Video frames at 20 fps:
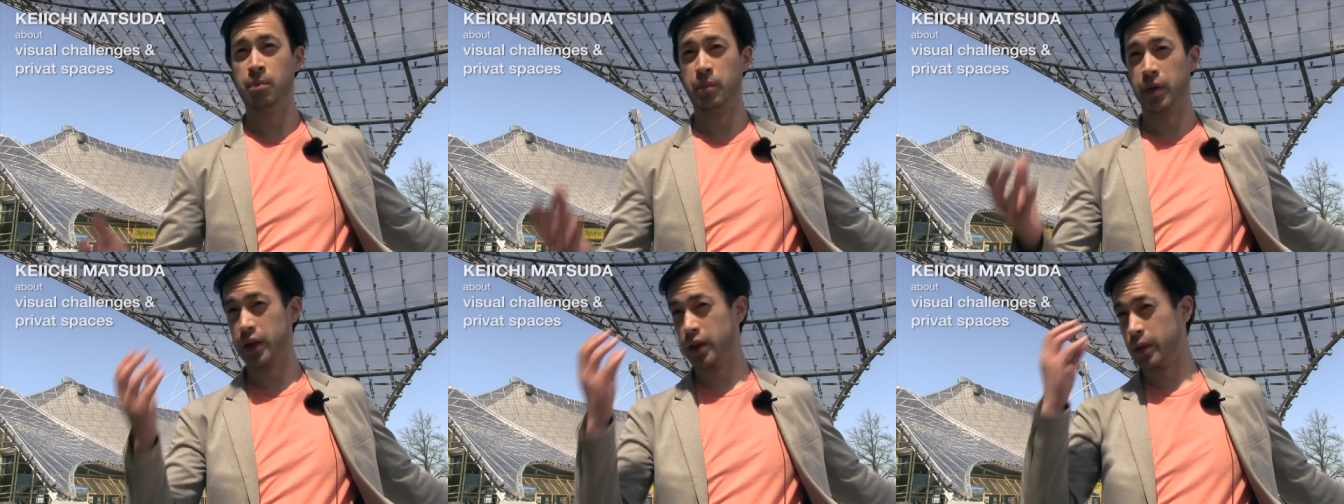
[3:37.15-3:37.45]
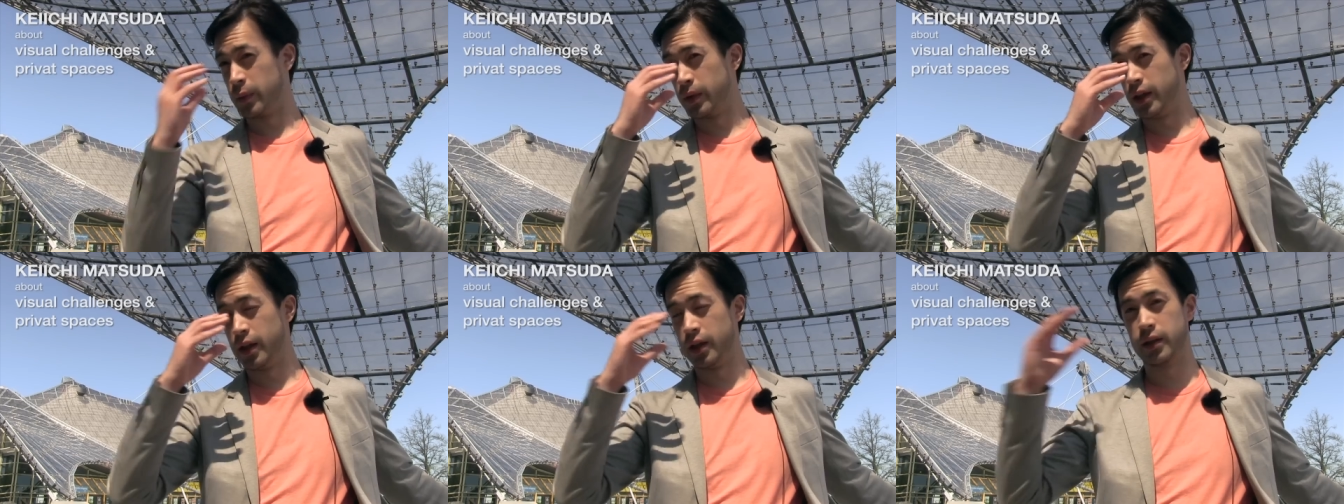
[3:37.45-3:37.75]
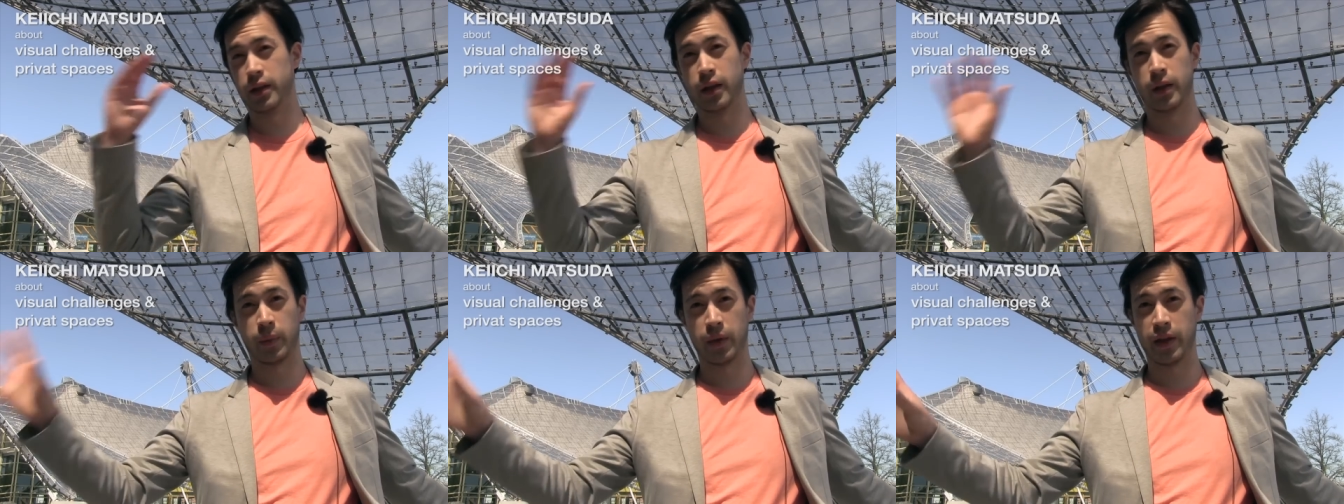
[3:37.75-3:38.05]
but the
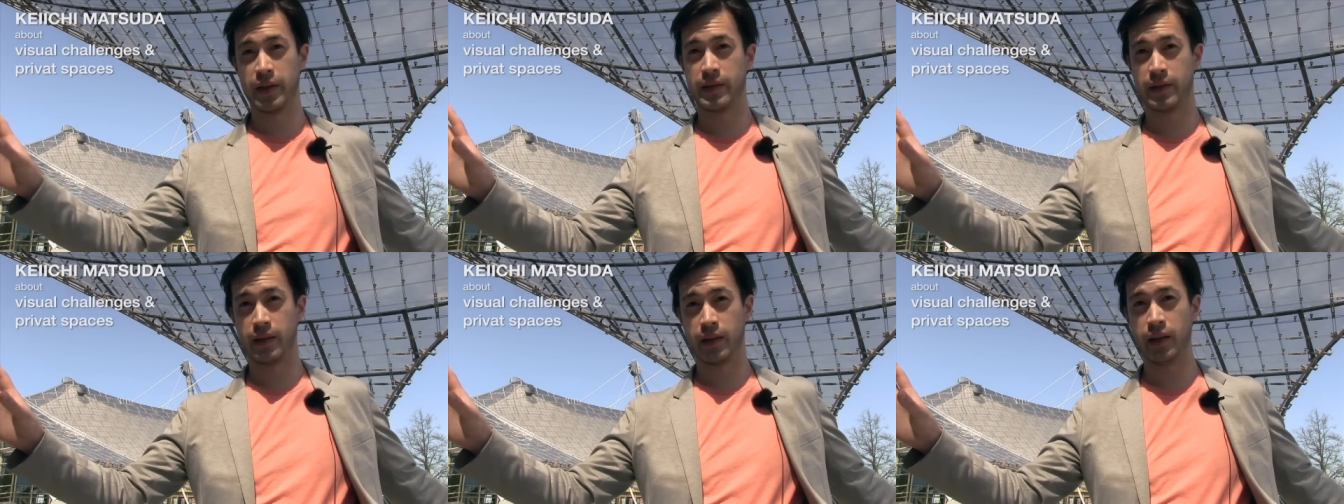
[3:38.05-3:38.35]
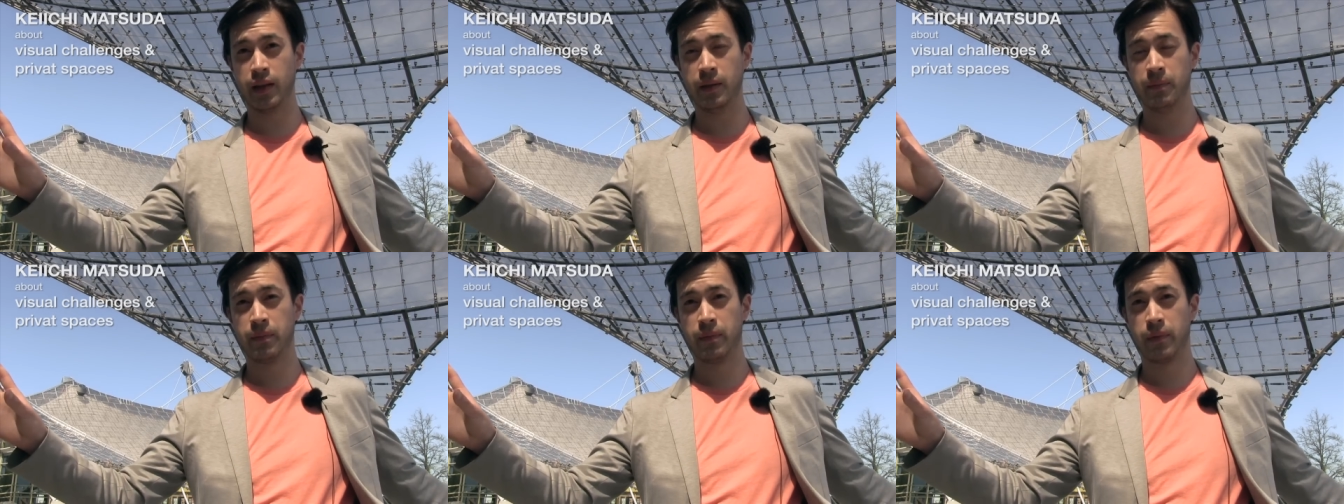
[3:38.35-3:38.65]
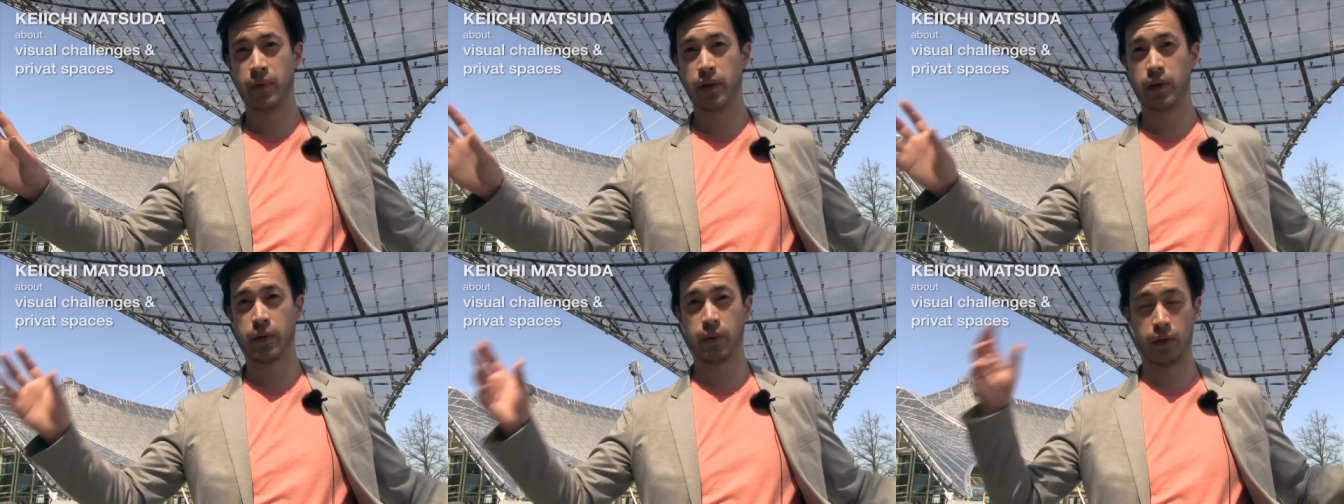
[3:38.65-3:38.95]
world that we see
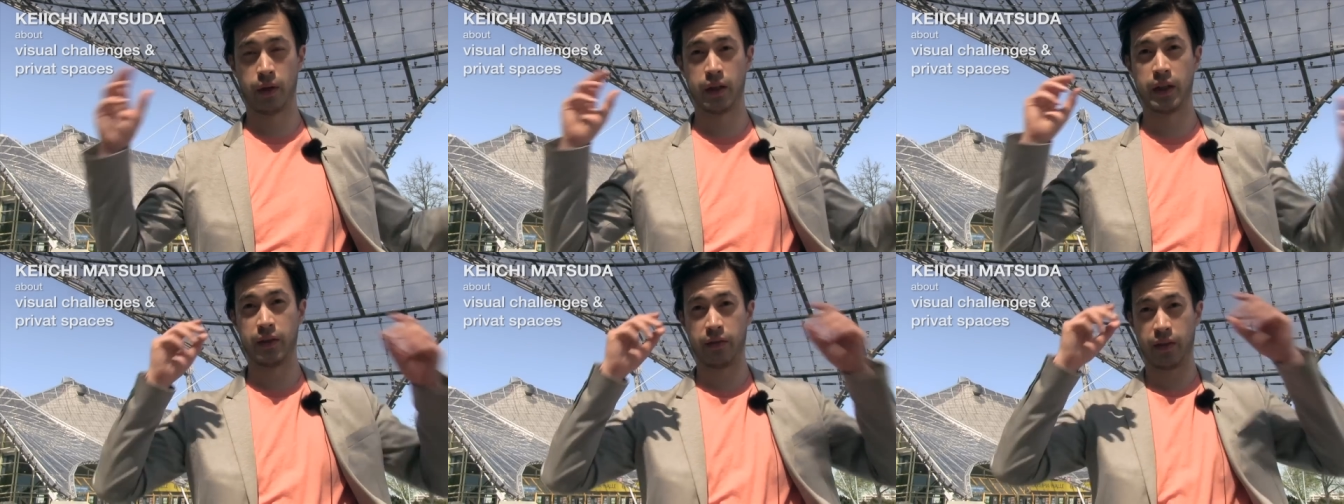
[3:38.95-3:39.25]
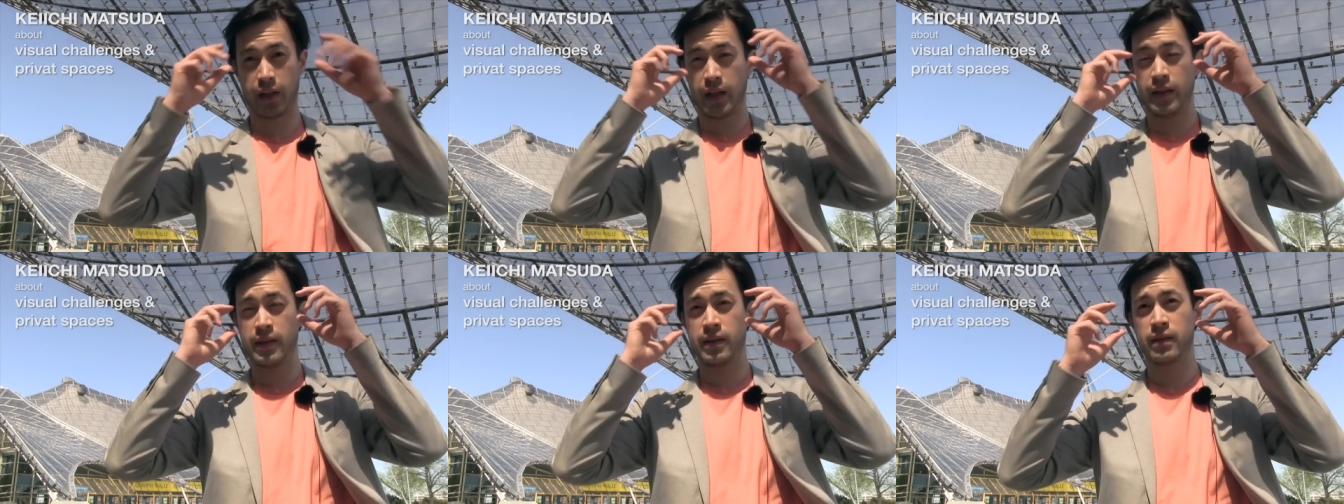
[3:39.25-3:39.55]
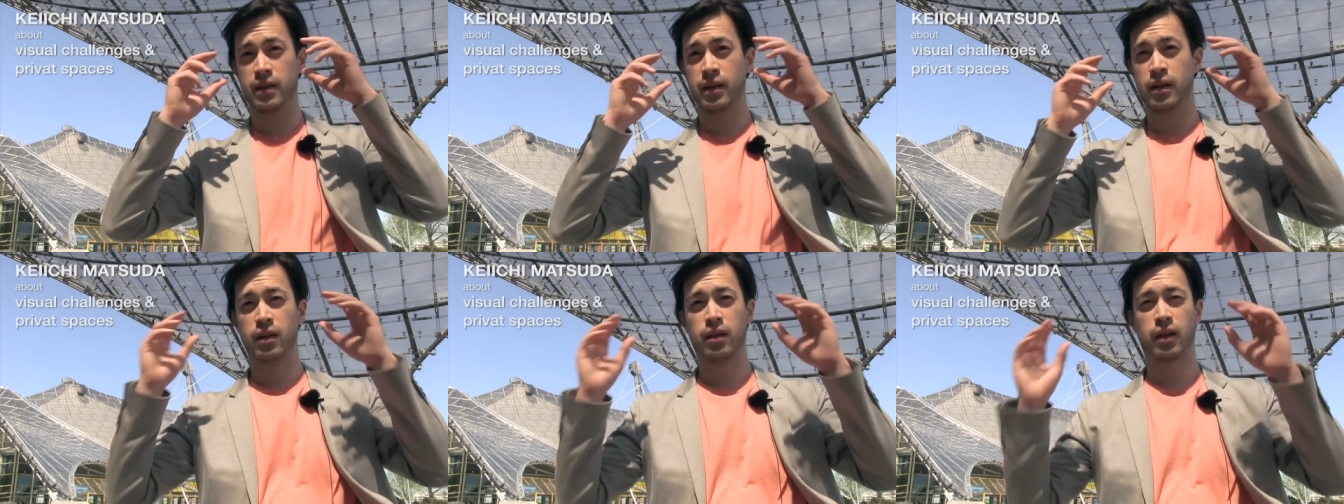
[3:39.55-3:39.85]
through our
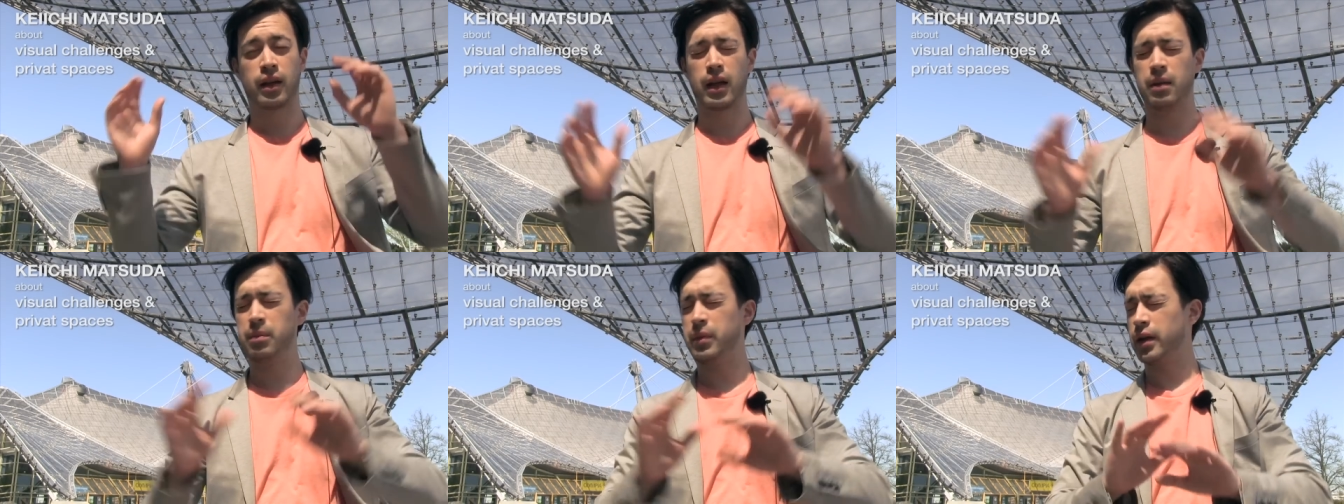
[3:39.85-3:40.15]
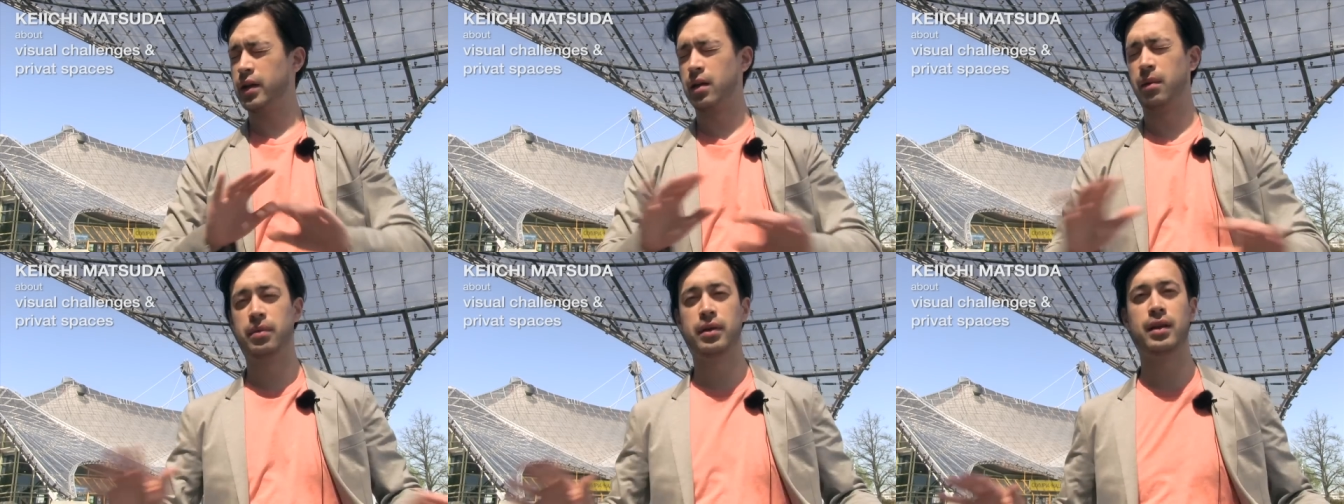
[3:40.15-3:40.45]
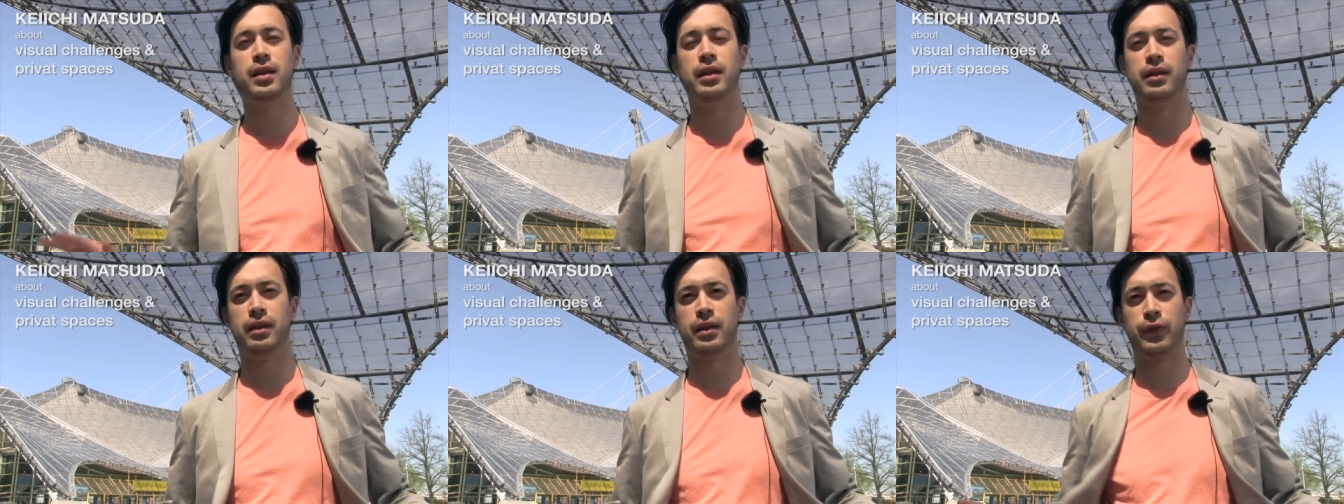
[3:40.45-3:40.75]
device can be
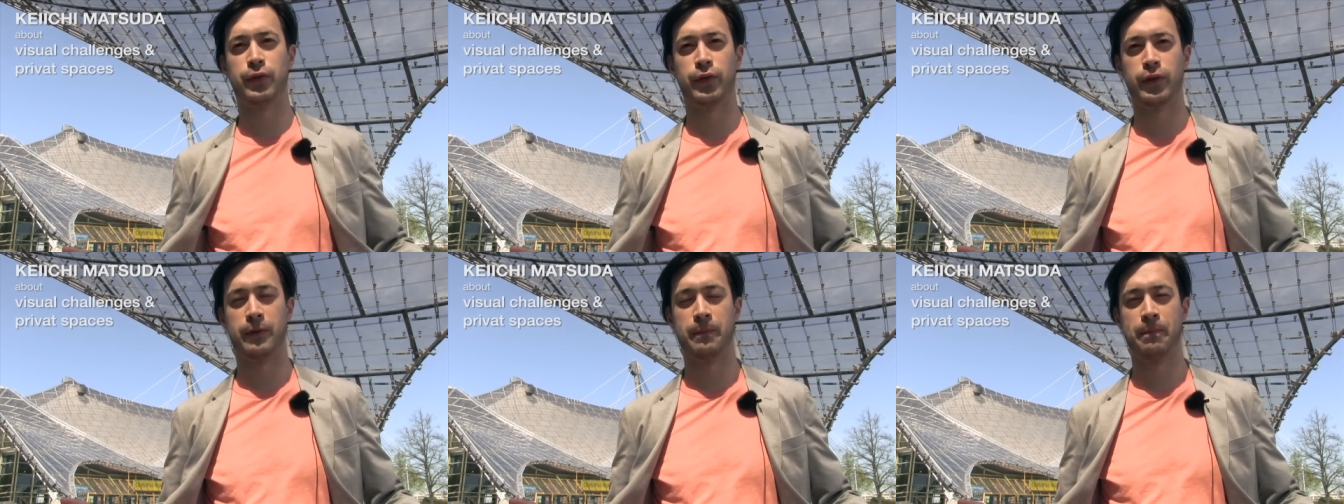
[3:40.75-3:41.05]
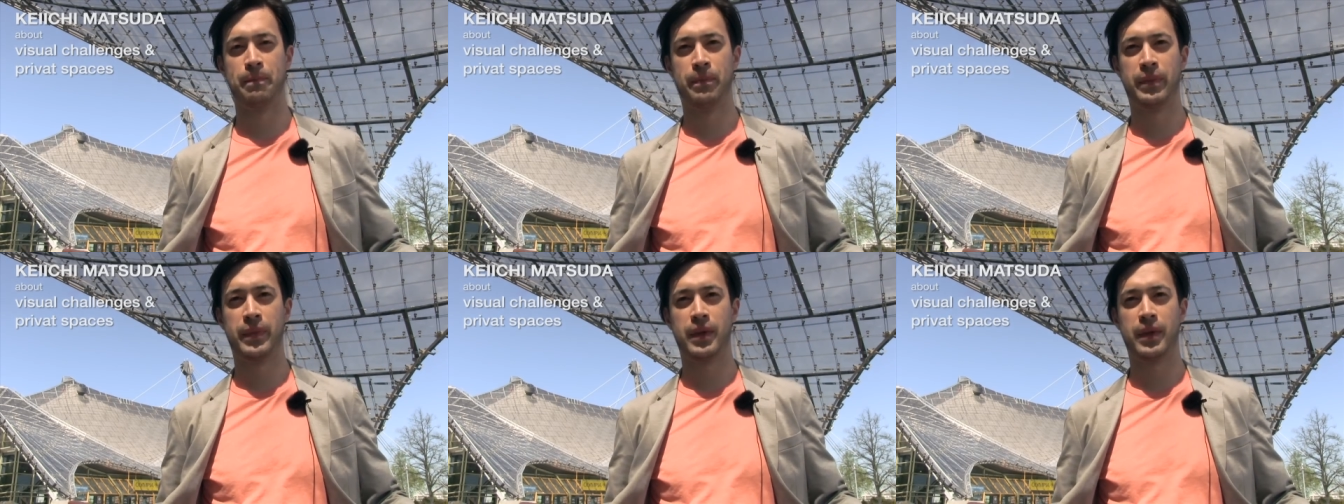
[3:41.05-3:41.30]
completely different.